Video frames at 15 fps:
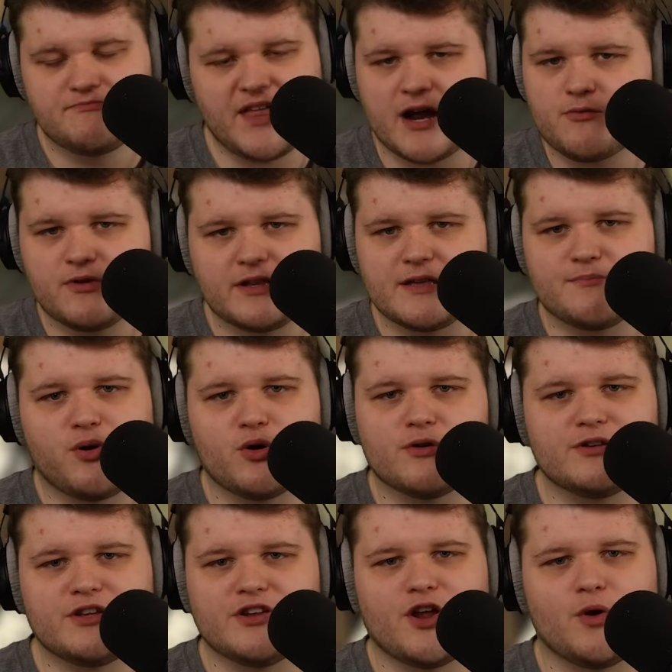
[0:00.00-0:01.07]
Not really
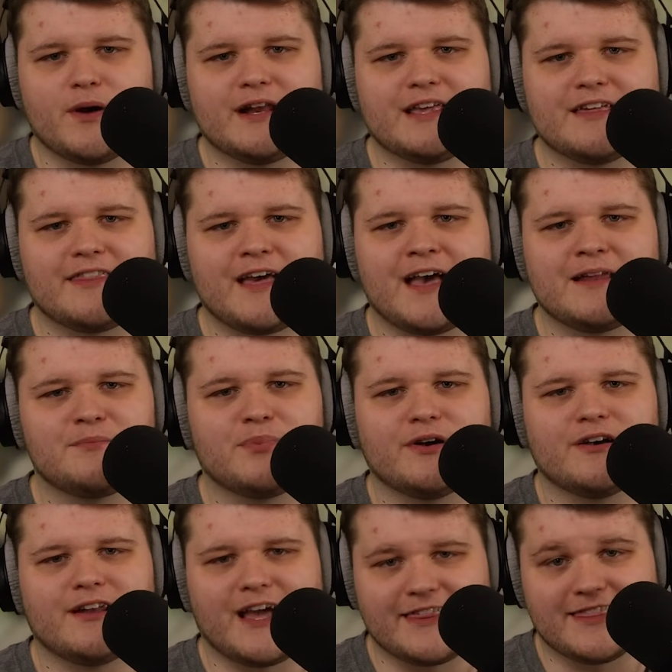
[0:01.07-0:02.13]
important you know any of that,
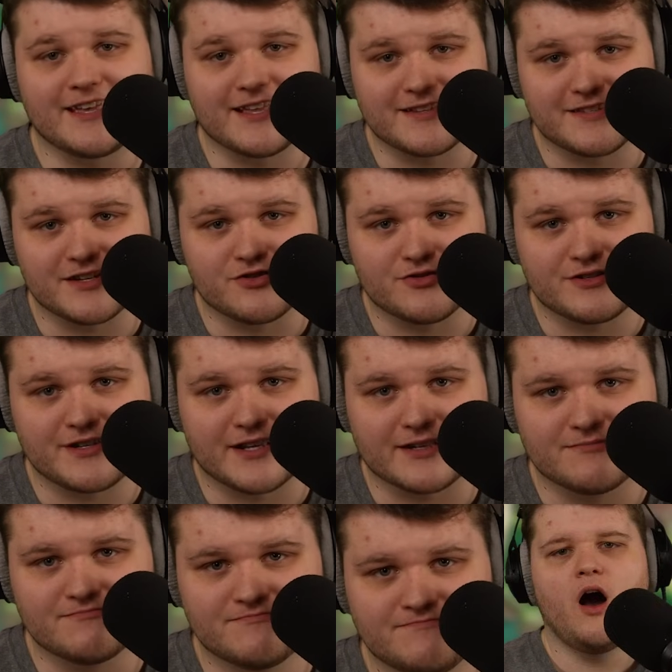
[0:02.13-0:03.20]
but I think it's interesting.
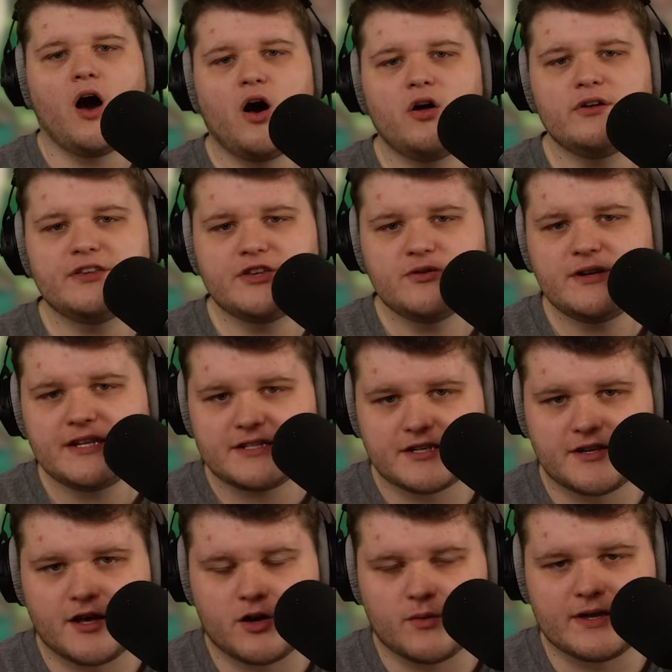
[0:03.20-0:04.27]
All you need to
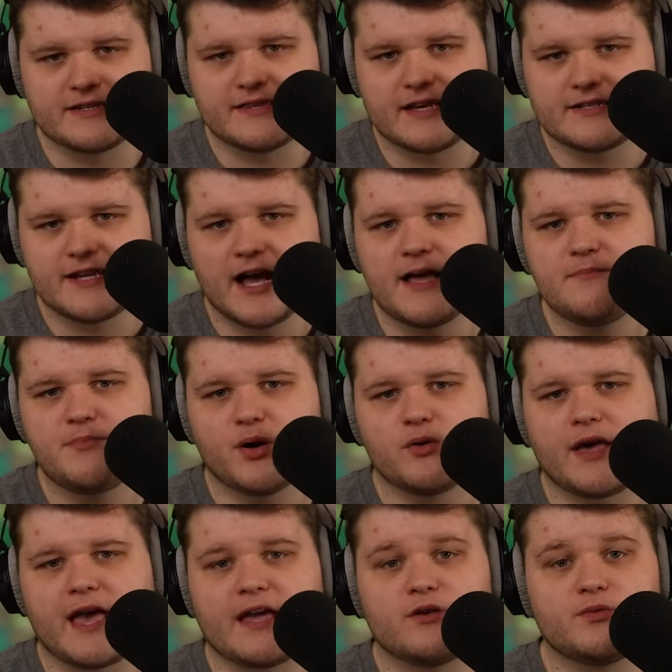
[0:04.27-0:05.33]
know is that Time
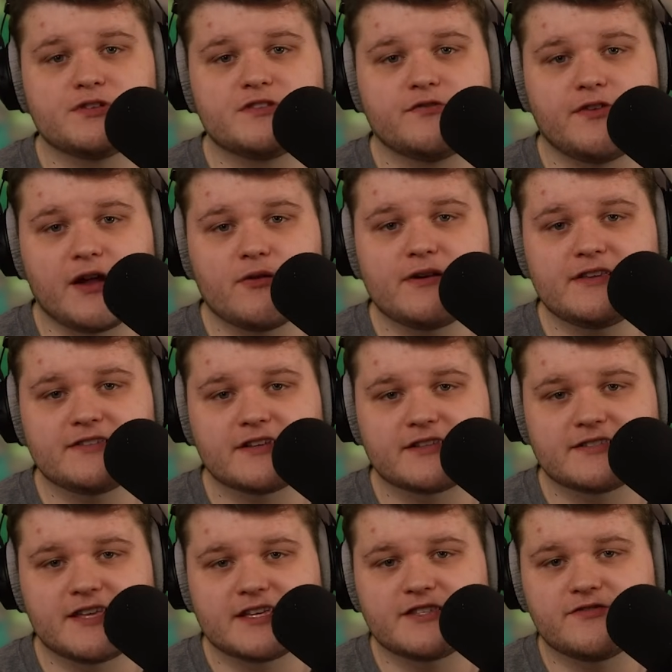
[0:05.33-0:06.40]
Bokan was very
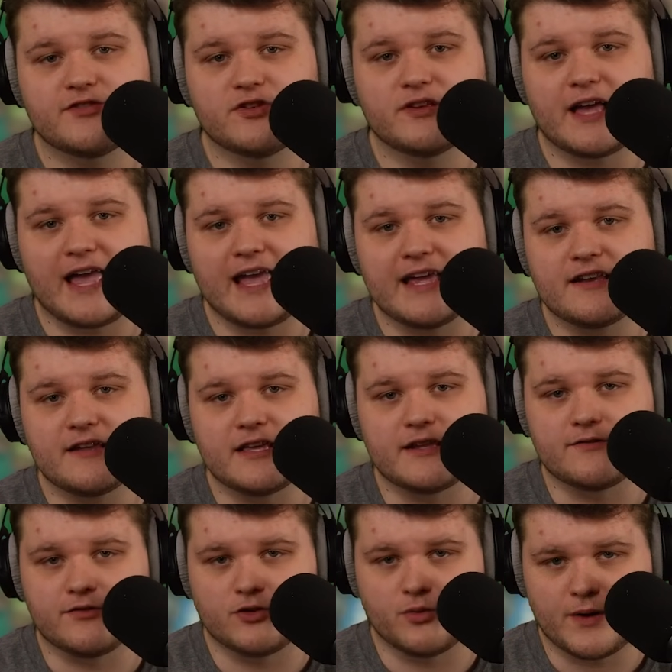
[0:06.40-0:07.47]
successful and
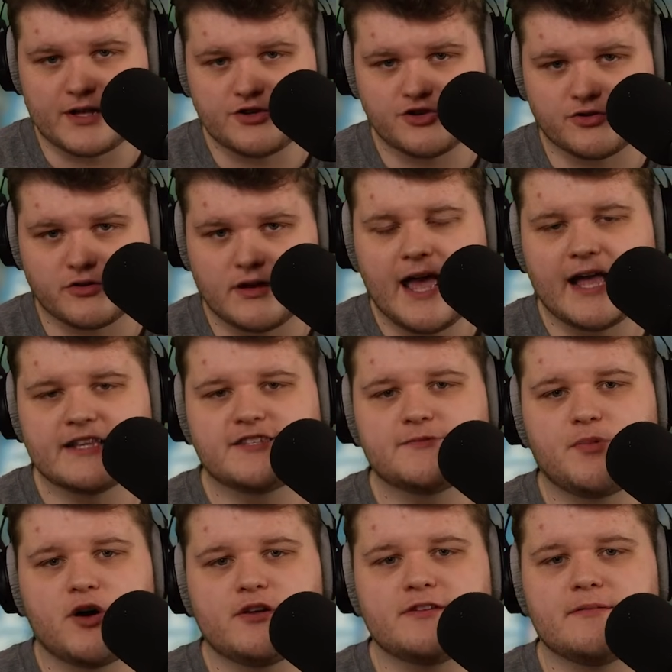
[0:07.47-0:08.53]
influential, and
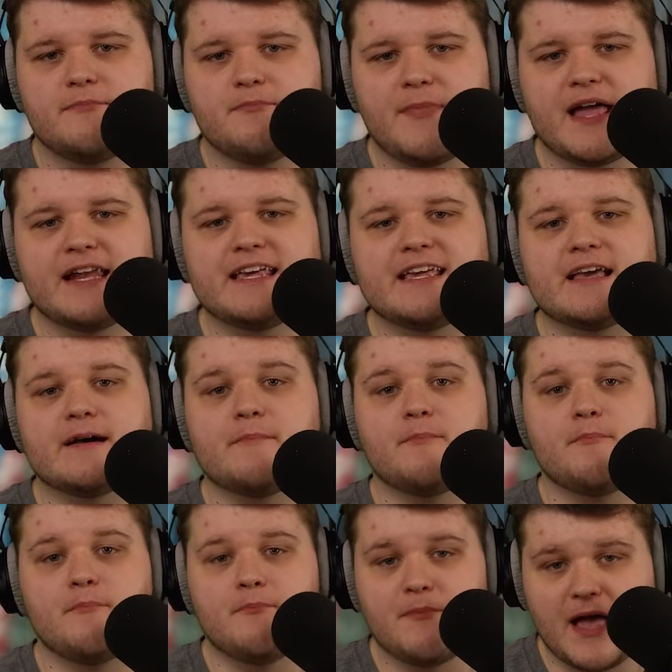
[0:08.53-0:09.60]
spawned many,
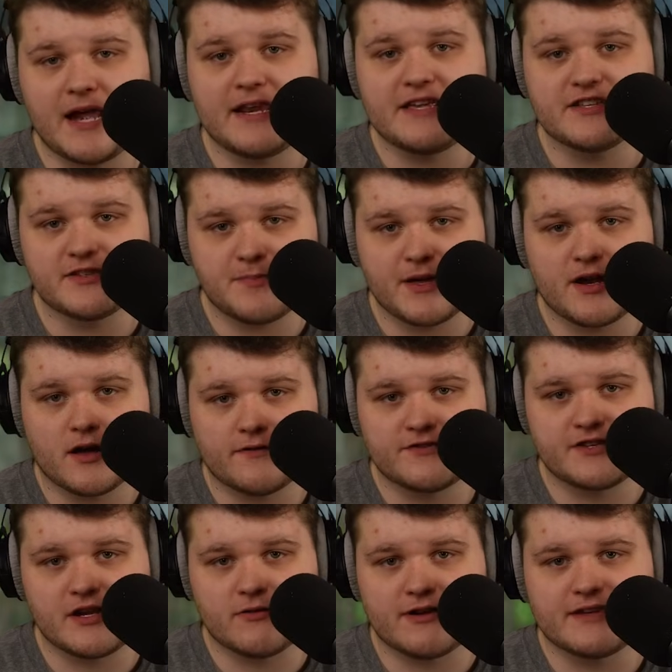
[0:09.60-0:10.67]
many spin off
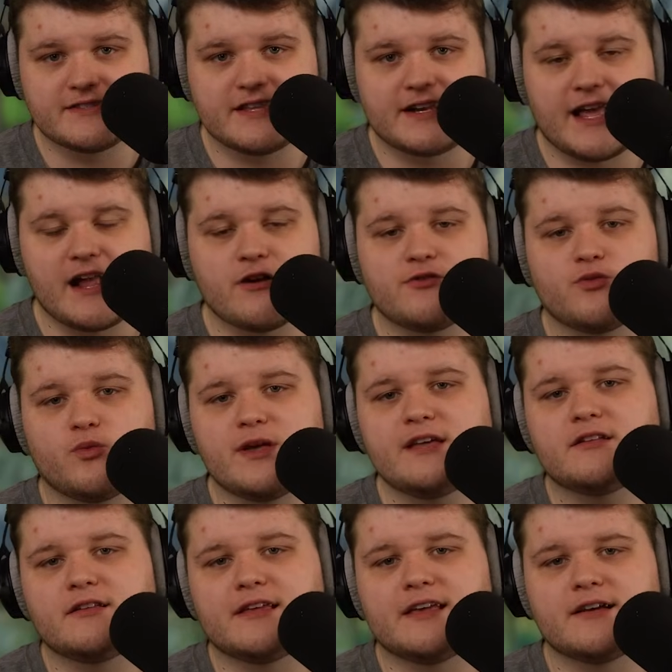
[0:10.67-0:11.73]
series that aired
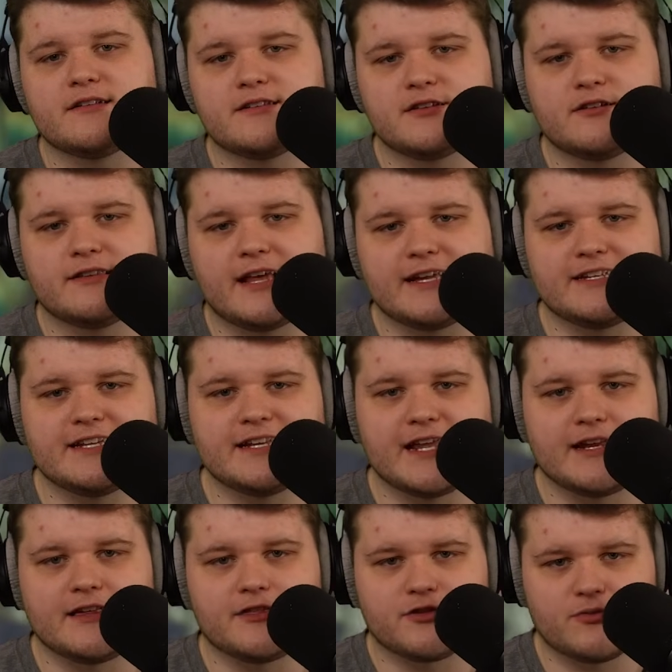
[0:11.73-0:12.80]
weekly until
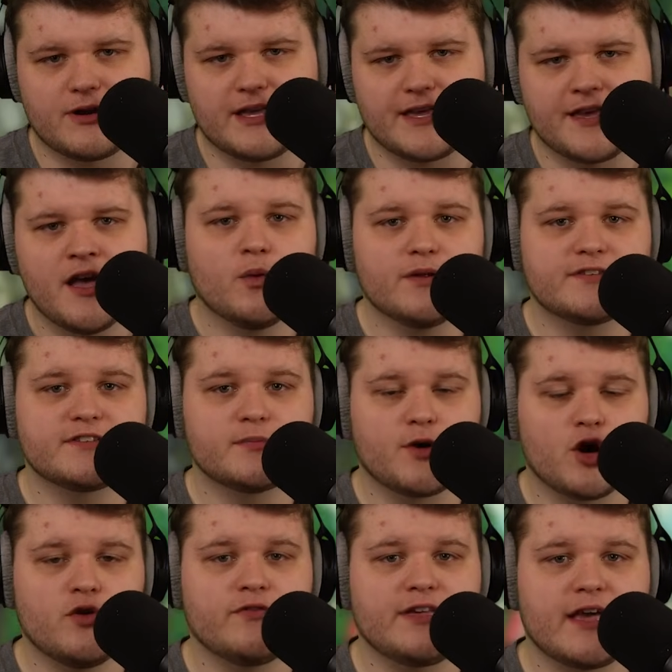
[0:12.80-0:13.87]
1983, with some
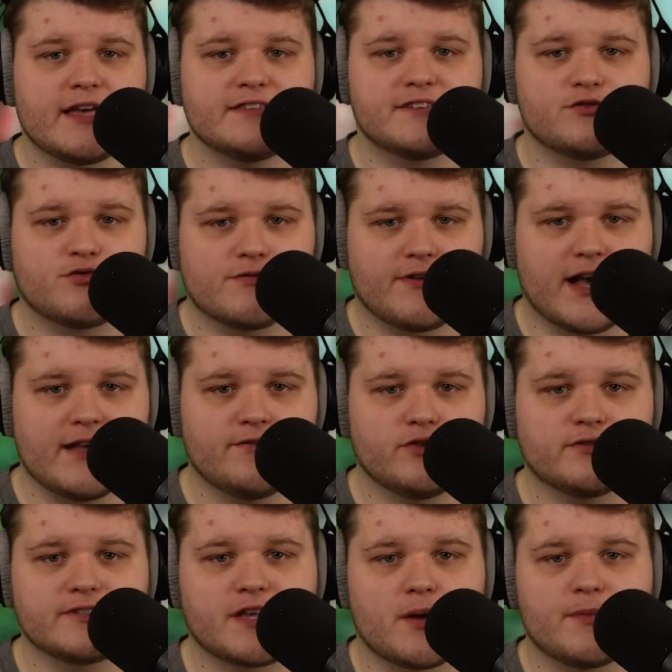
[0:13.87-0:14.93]
OVAs and
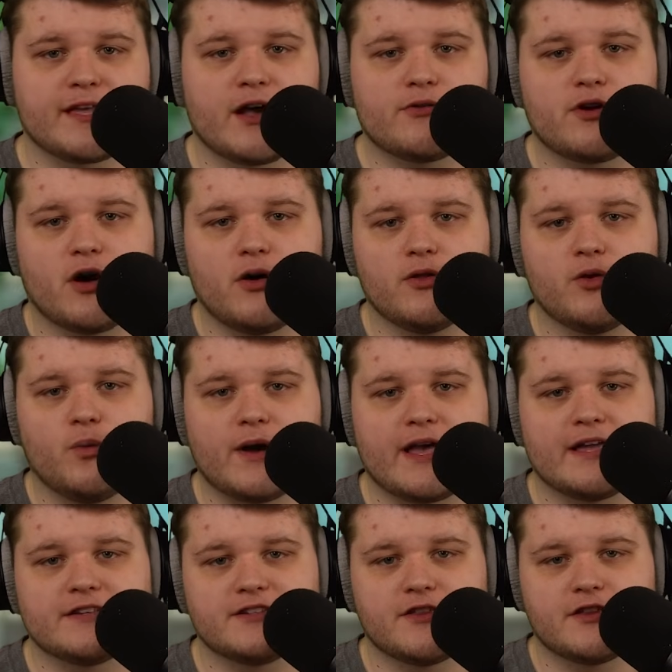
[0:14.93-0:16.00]
revivals coming out all the way
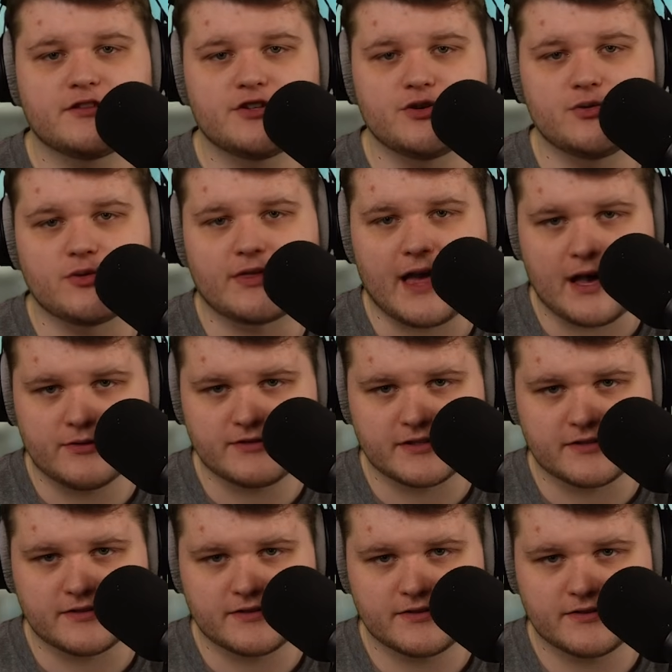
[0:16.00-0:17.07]
into the
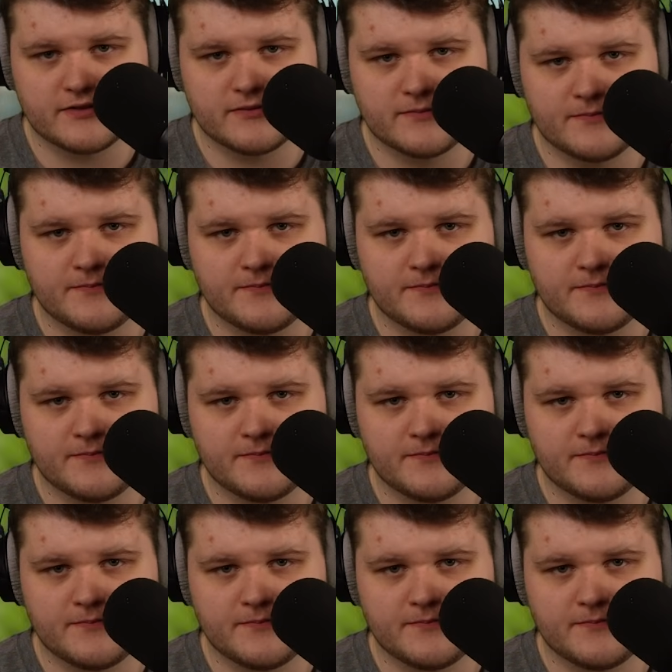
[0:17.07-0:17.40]
2000s.